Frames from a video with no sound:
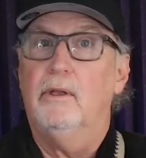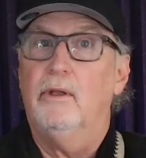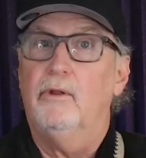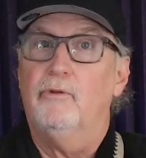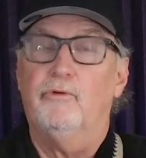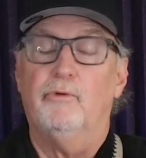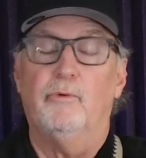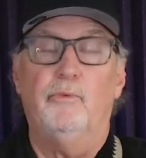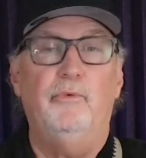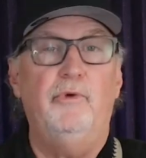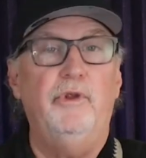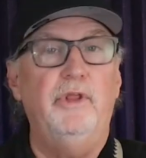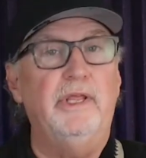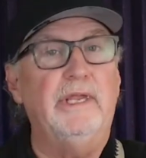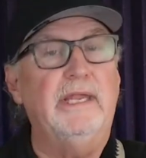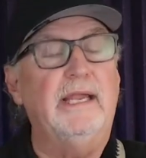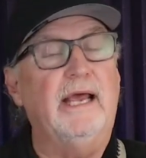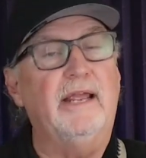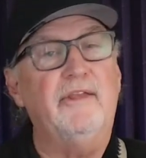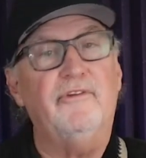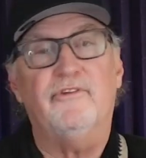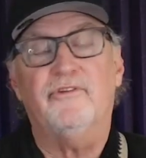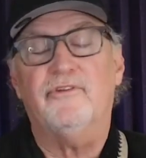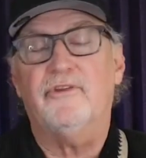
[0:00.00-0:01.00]
It's a really
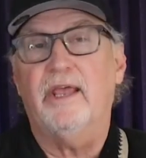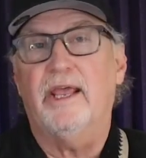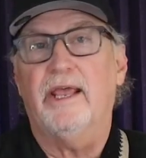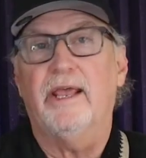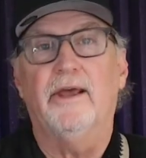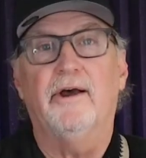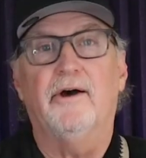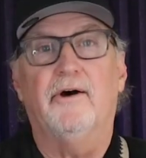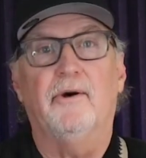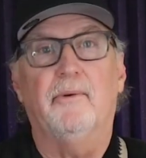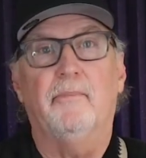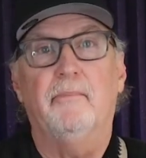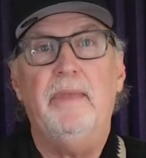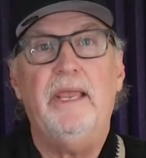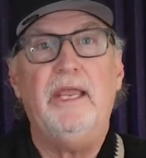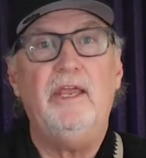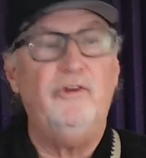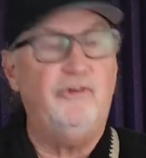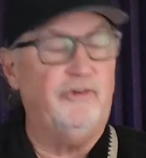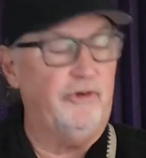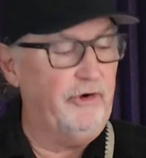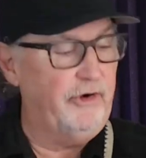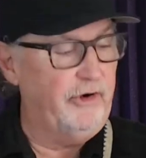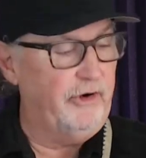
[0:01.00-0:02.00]
nice scale.
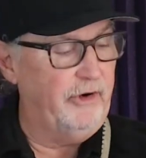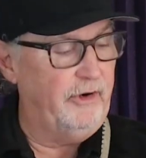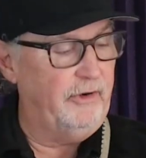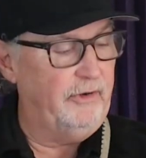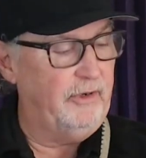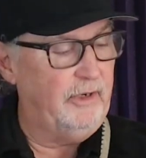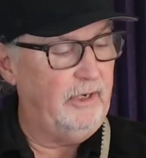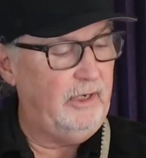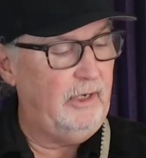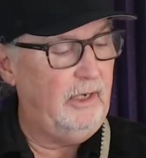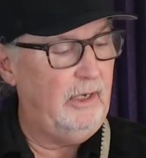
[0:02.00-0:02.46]
Major.